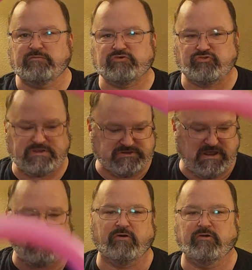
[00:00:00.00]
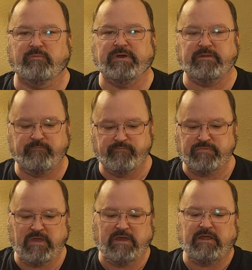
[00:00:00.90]
stretch it out a little bit.
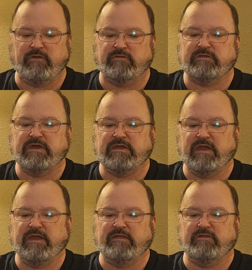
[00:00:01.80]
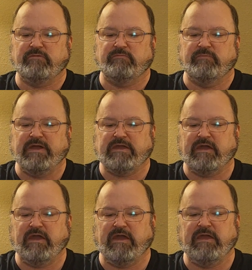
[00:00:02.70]
Now make
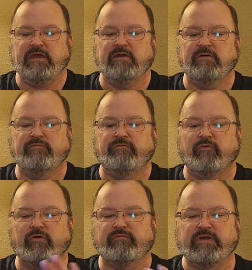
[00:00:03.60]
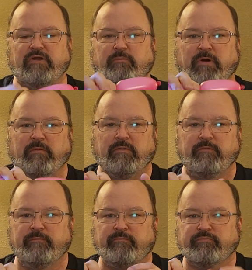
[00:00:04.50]
a 4-finger bubble,